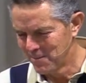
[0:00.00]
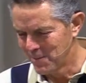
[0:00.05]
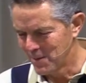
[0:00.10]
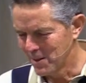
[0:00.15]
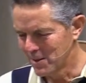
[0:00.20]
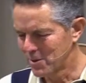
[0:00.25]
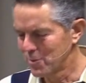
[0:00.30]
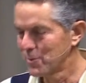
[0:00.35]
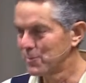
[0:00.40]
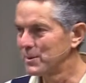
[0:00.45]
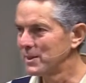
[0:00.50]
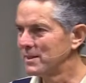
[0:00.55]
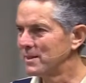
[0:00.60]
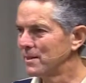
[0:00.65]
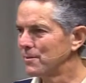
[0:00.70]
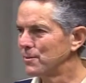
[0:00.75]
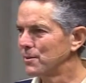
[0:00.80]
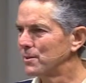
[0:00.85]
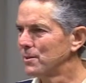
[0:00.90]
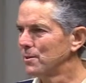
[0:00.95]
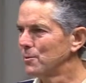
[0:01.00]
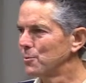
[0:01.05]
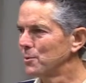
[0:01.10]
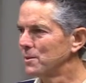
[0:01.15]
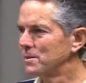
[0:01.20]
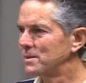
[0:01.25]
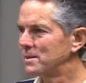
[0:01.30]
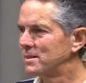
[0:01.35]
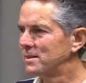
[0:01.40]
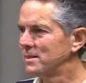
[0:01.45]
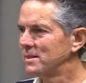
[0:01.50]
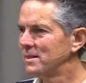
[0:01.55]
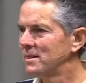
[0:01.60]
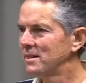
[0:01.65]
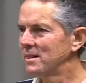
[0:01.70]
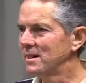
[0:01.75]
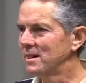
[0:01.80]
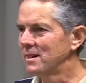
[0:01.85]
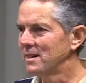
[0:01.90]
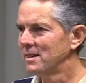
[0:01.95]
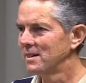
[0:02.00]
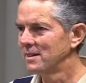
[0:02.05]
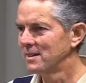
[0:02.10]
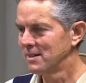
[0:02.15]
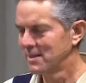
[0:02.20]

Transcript: Those would be difficult words to hear.